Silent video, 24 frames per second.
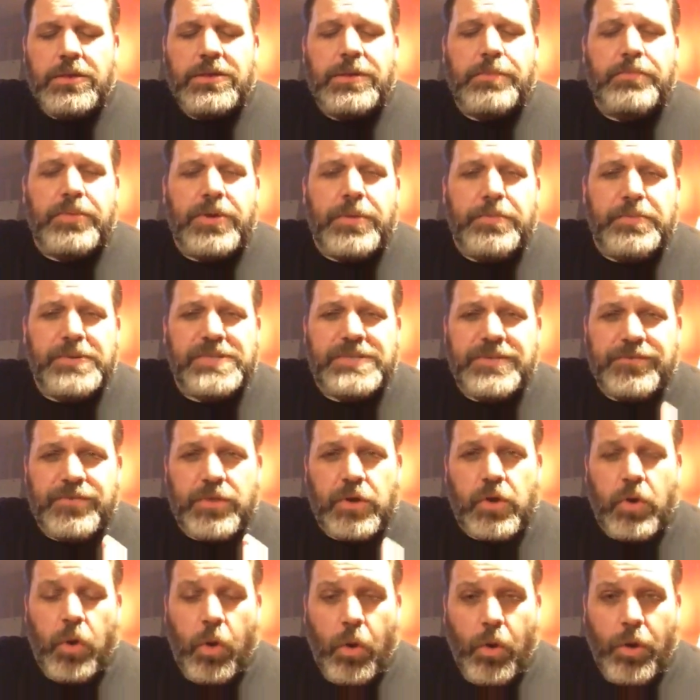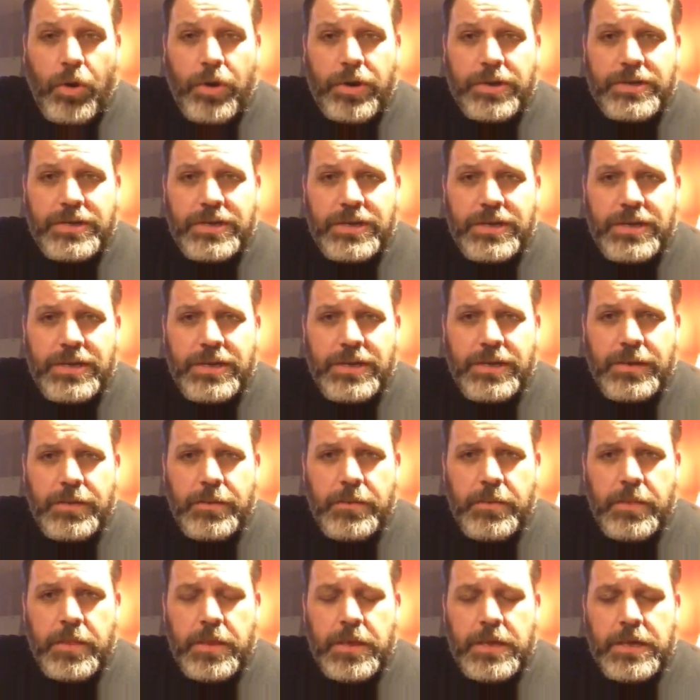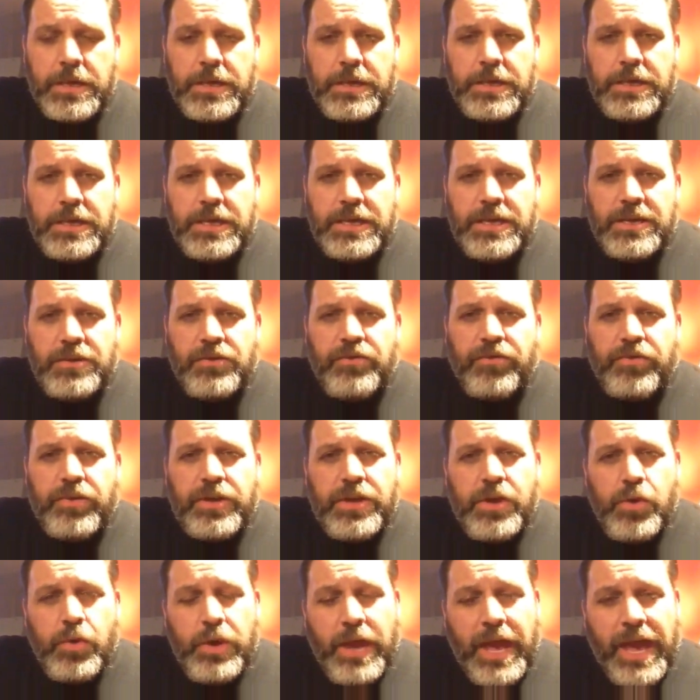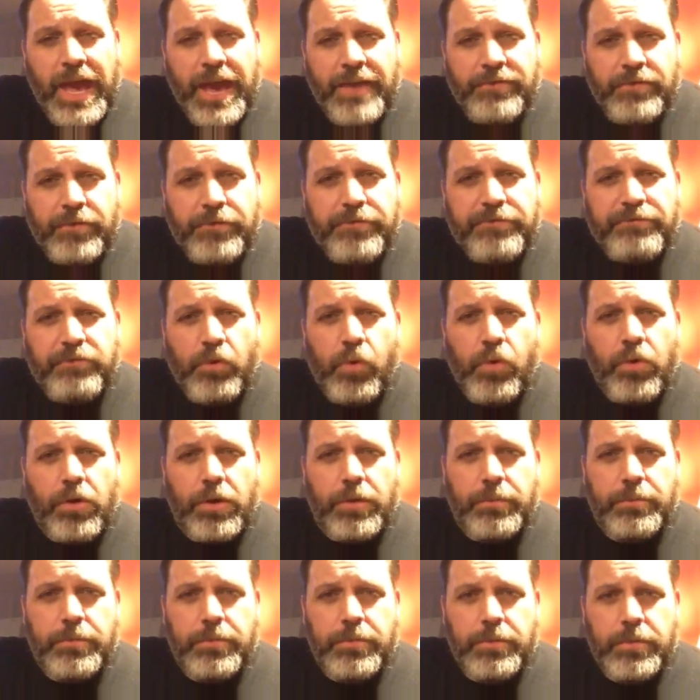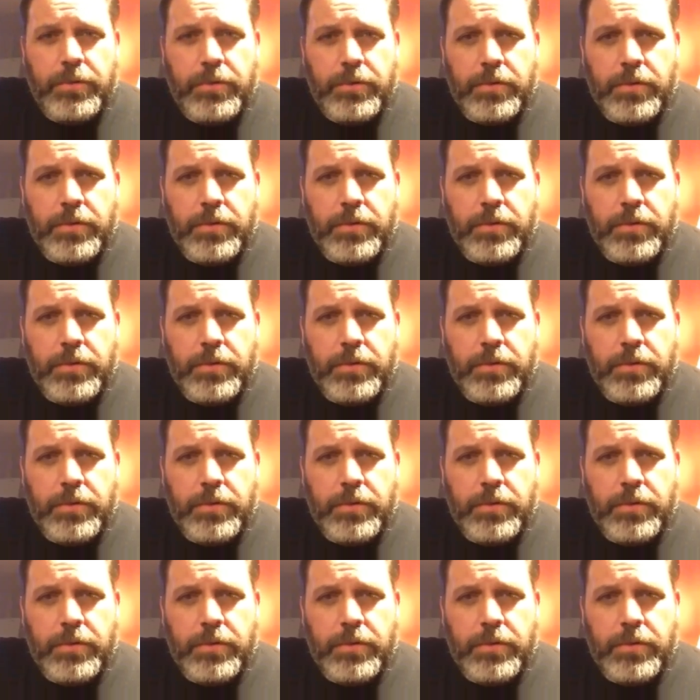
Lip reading: The purpose of the court is for you to have a forum